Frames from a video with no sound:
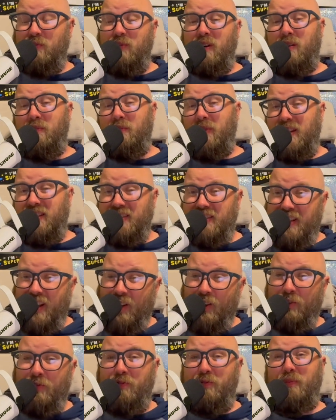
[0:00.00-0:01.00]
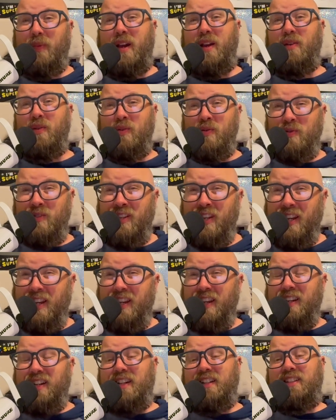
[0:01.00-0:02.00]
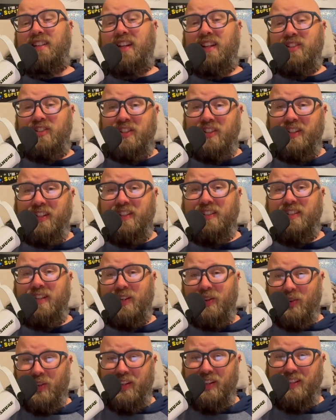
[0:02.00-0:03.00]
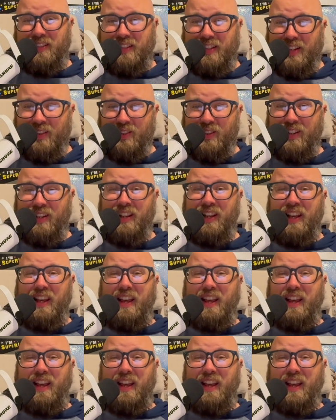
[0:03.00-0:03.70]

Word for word: about myself, my own attention, etc., etc.